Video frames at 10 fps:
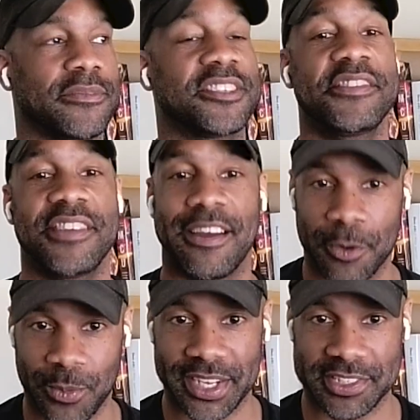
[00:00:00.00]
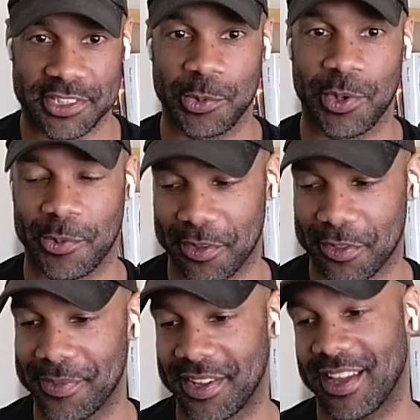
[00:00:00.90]
Several ways to work
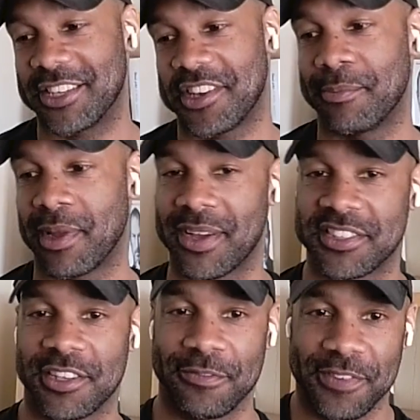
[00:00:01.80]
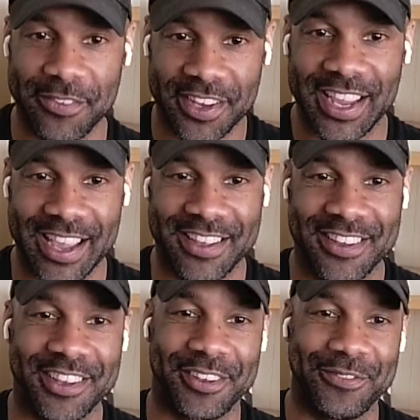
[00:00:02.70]
with me. I try to make myself very,
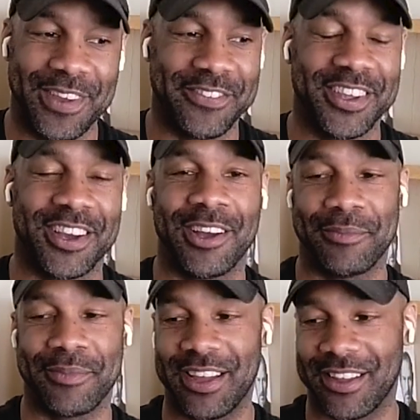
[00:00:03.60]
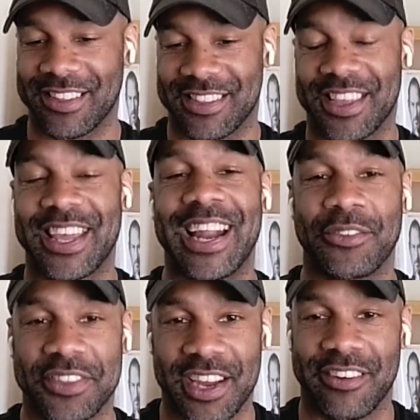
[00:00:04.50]
very to get
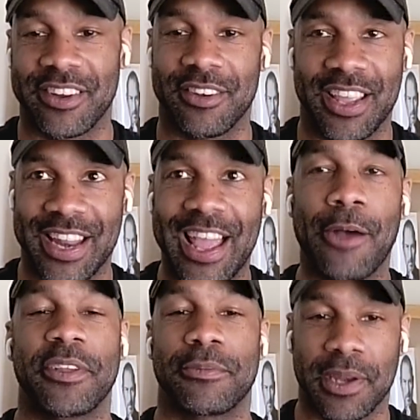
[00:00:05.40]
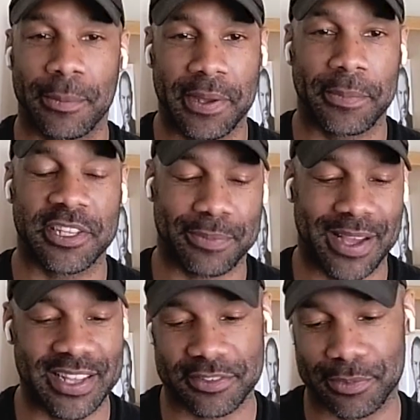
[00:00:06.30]
out there and help as many people as
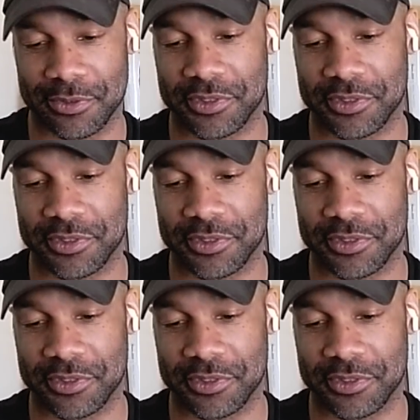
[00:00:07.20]
possible.